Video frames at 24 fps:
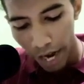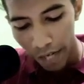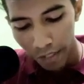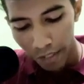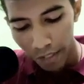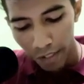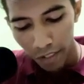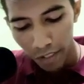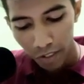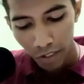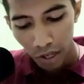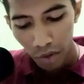
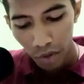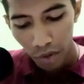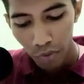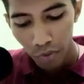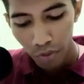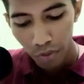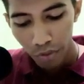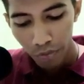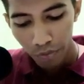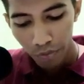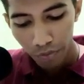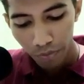this count,
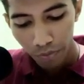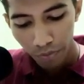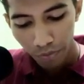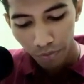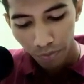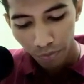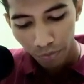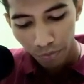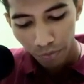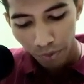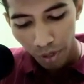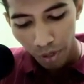
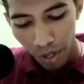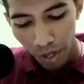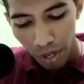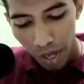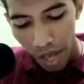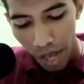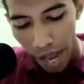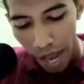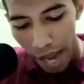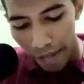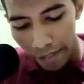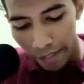
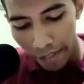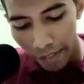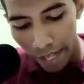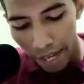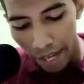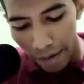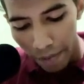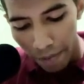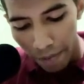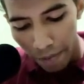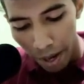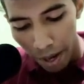and
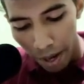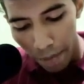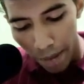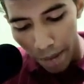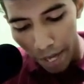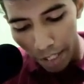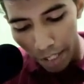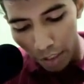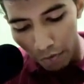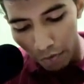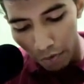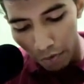then my
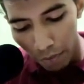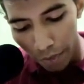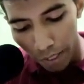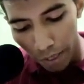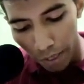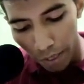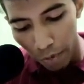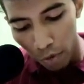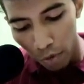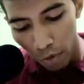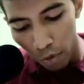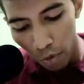max will
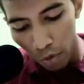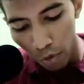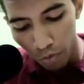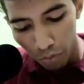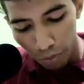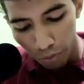become 2,